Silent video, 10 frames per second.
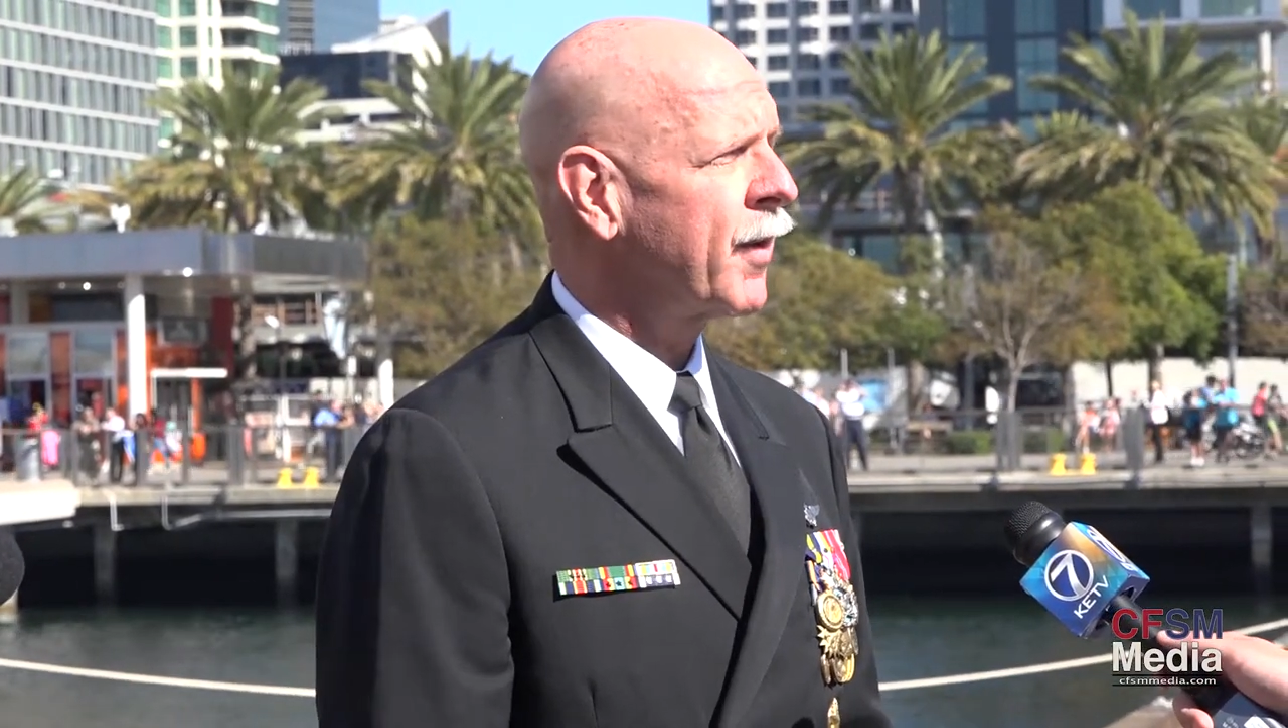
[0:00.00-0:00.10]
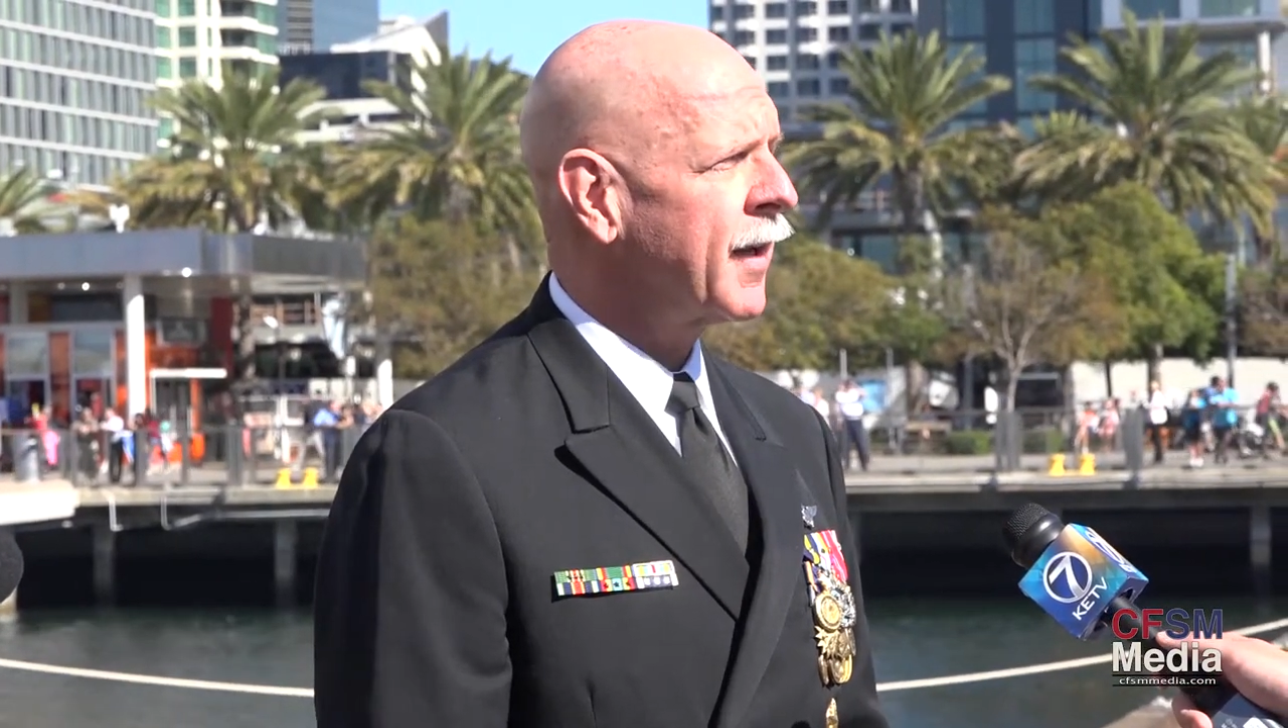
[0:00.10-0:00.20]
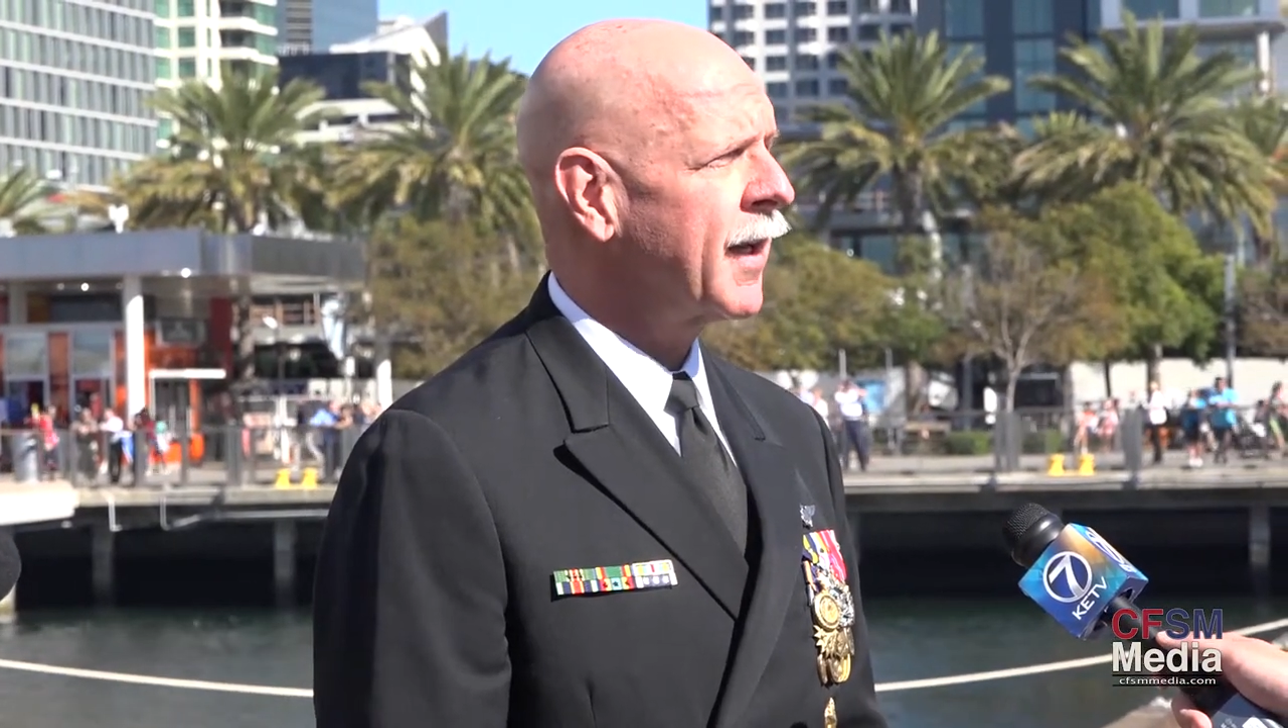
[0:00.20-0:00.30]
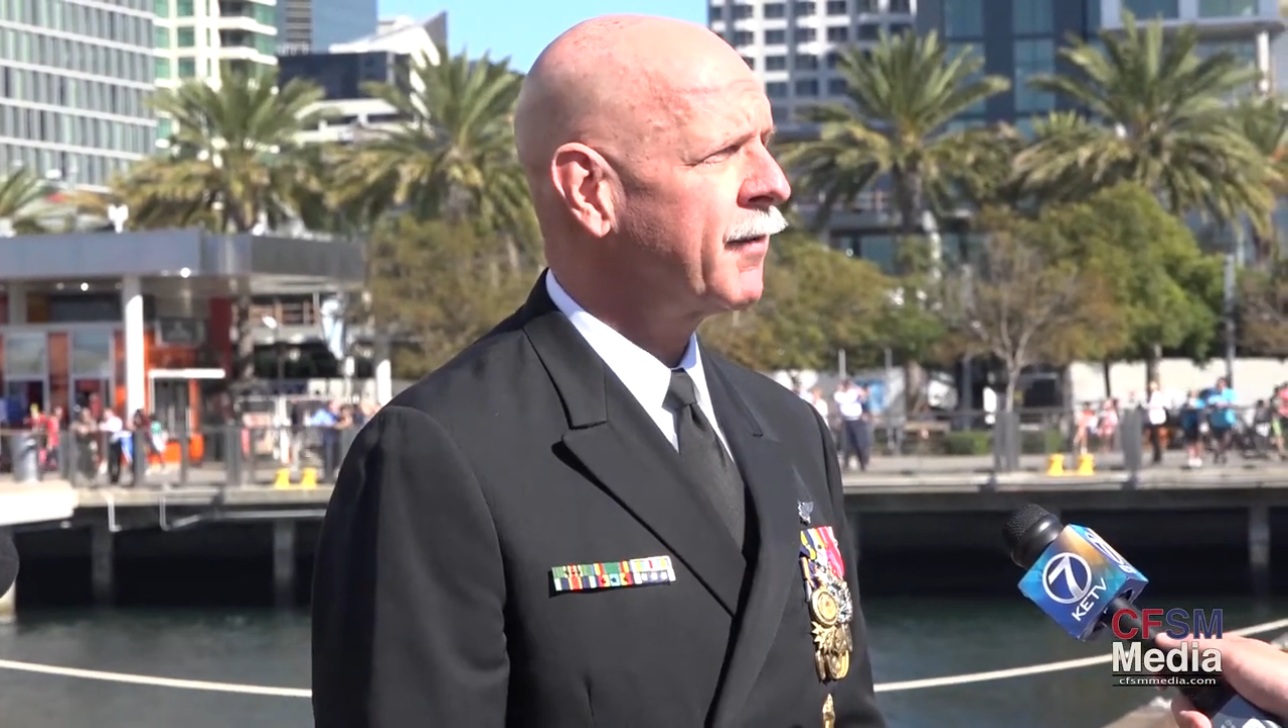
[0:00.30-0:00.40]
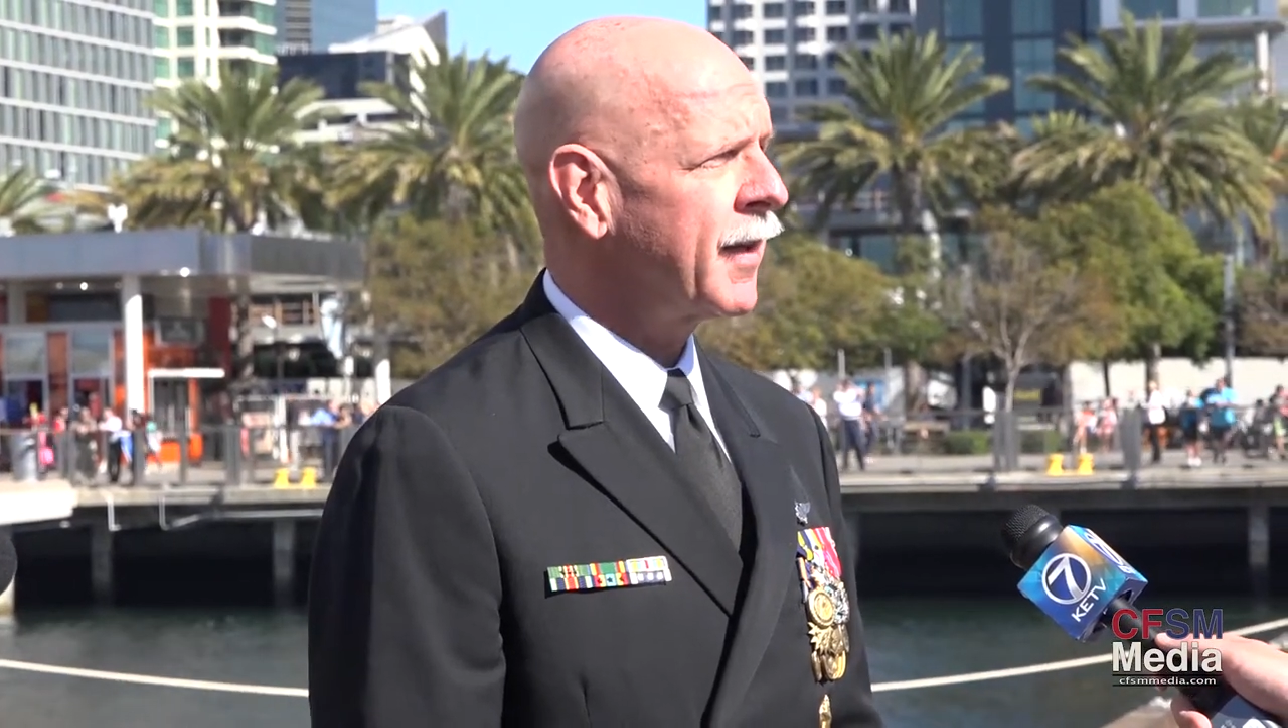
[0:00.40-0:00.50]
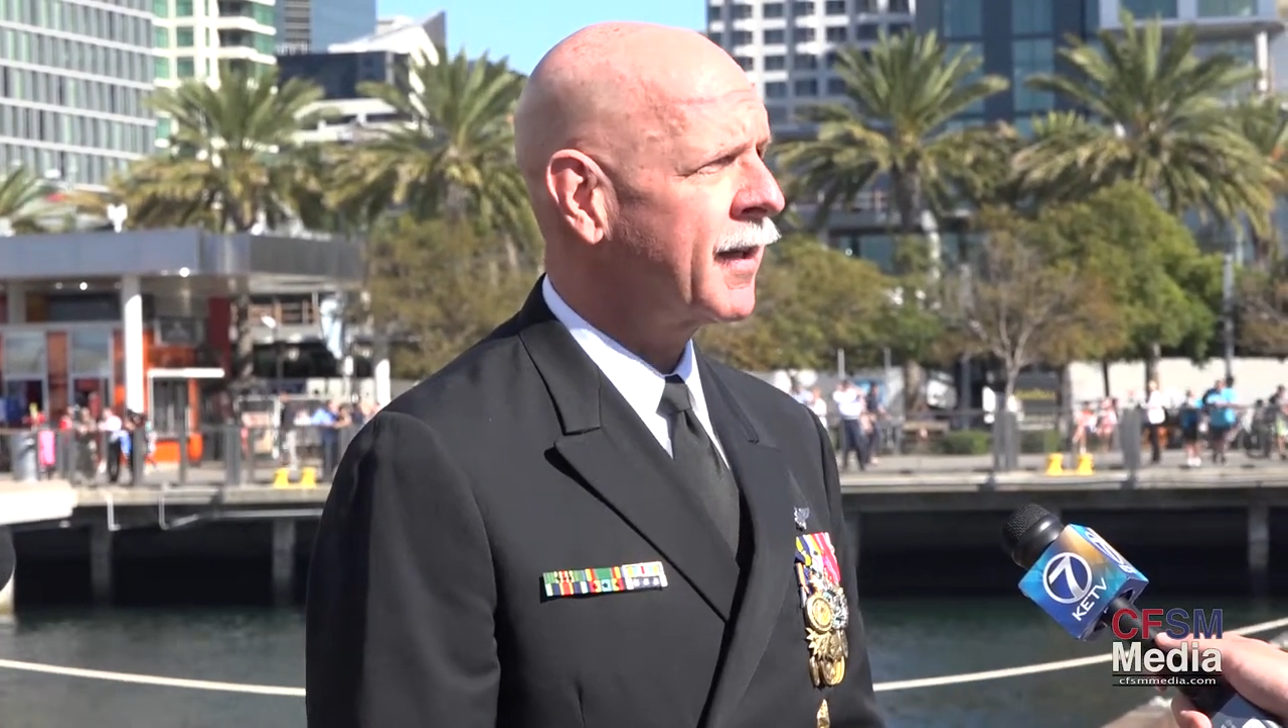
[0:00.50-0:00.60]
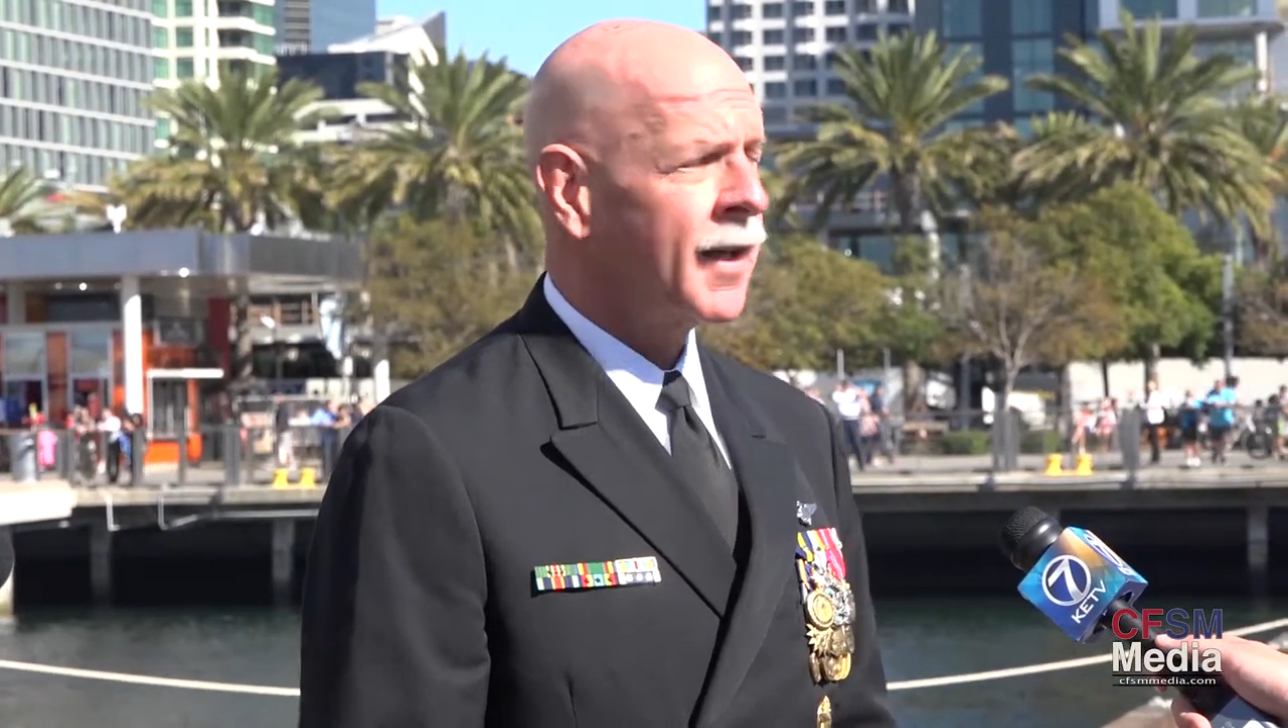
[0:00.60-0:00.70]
the Navy.